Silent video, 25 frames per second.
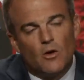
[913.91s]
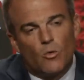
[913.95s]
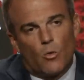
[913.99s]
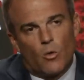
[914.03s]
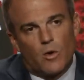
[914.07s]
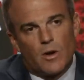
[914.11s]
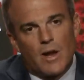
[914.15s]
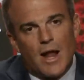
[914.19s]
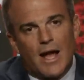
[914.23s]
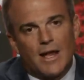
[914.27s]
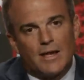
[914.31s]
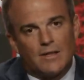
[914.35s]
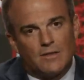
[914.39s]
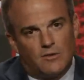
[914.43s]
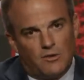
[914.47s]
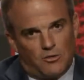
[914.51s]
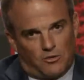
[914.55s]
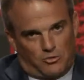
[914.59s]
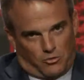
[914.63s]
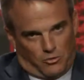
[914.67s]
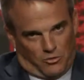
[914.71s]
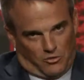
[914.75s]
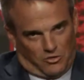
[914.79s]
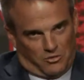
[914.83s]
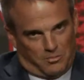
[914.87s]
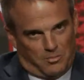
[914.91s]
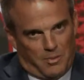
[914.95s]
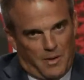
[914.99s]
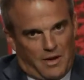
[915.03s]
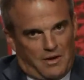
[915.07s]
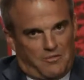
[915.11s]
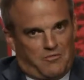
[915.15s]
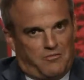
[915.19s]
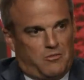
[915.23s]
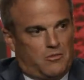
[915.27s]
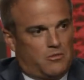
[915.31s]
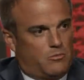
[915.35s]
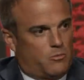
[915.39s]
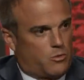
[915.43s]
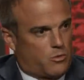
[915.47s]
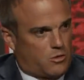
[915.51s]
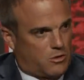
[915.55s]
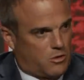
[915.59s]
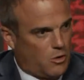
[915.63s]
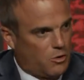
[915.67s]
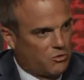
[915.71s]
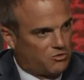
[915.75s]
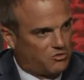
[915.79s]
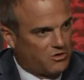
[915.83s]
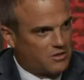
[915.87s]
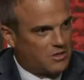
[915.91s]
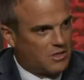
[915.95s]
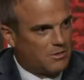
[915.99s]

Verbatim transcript: We're not disrespectful. We're coaching